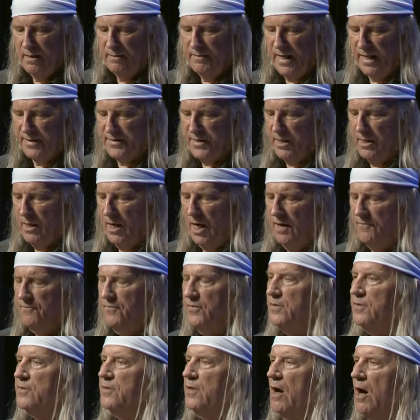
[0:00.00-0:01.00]
that the
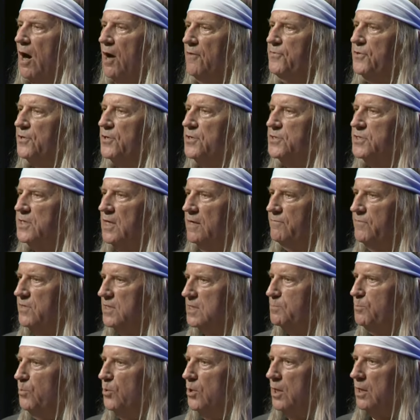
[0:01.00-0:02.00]
author, authors of
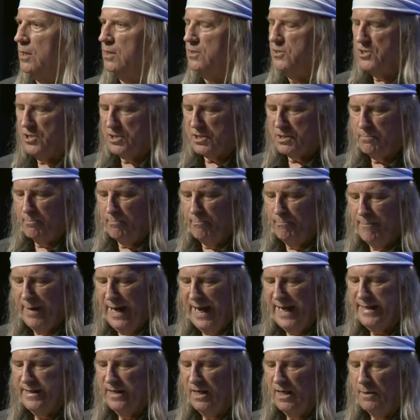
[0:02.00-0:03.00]
this book just
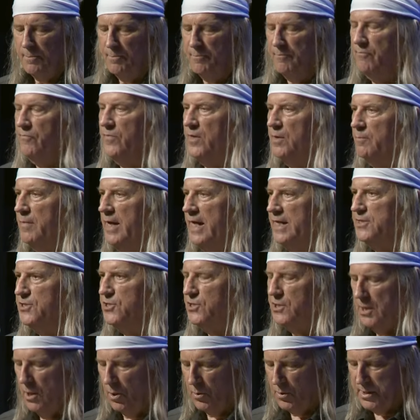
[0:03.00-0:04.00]
made up the Med
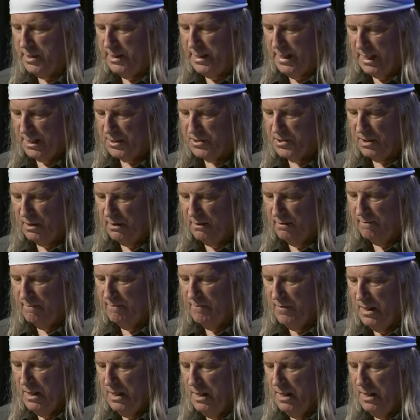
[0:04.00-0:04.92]
Show connection.